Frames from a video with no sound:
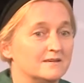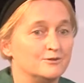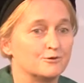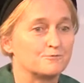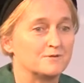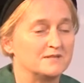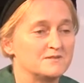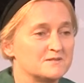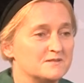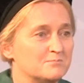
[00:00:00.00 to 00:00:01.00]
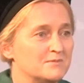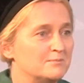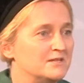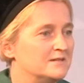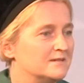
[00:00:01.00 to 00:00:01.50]
your friends that may
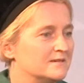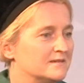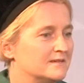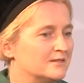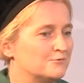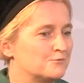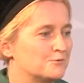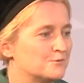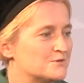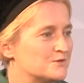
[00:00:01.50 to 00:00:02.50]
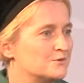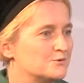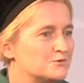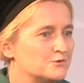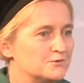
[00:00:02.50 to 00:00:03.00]
be here, and of course your
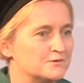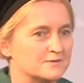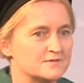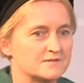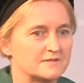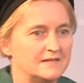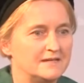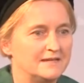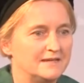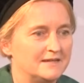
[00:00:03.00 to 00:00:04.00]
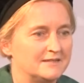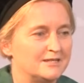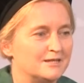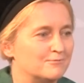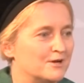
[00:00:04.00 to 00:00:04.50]
tutors that
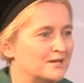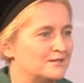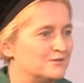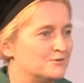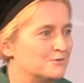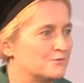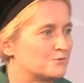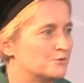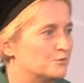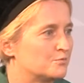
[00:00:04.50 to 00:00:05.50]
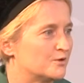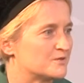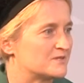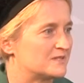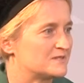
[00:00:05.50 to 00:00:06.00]
have guided you through the
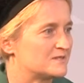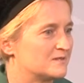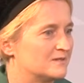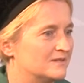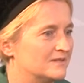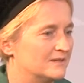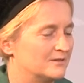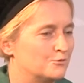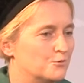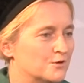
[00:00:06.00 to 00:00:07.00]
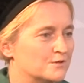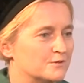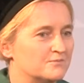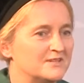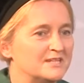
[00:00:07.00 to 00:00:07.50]
process toward
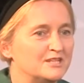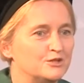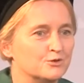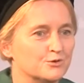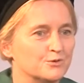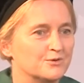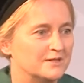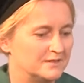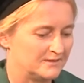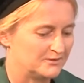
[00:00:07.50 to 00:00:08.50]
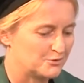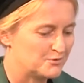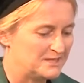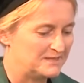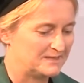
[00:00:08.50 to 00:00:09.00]
obtaining your
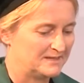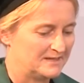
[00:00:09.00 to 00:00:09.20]
degree.